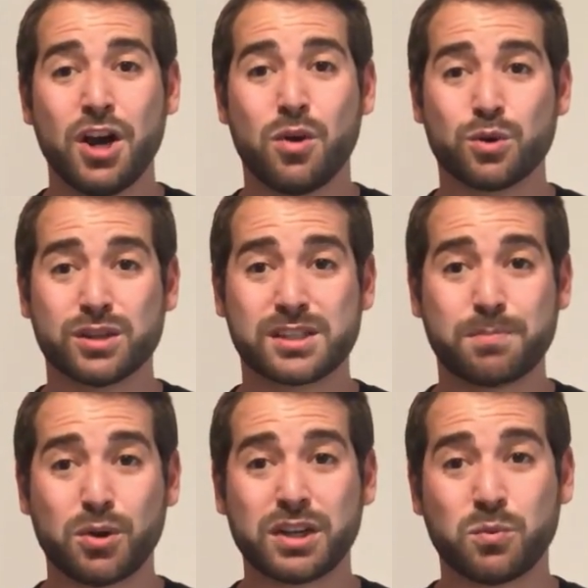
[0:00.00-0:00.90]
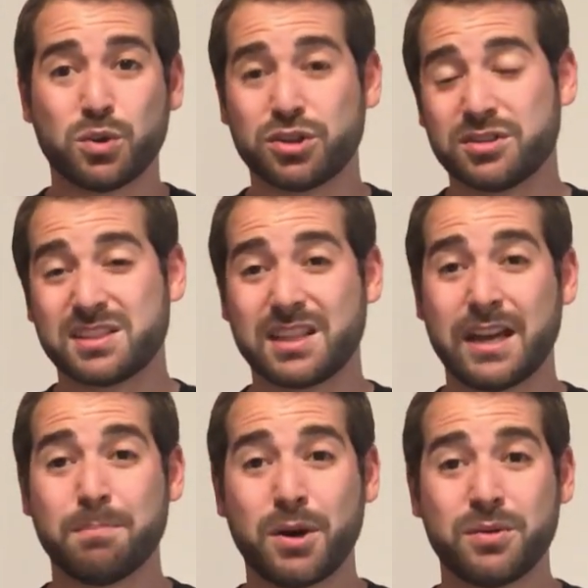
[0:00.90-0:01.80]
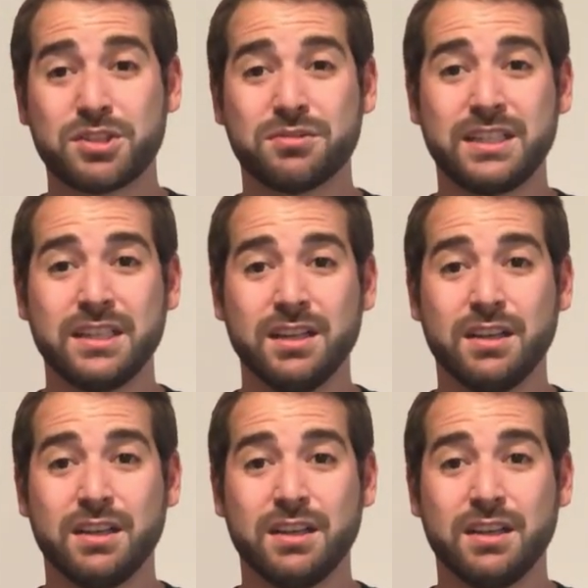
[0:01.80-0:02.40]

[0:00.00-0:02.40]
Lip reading: or a spoken word or slam poetry,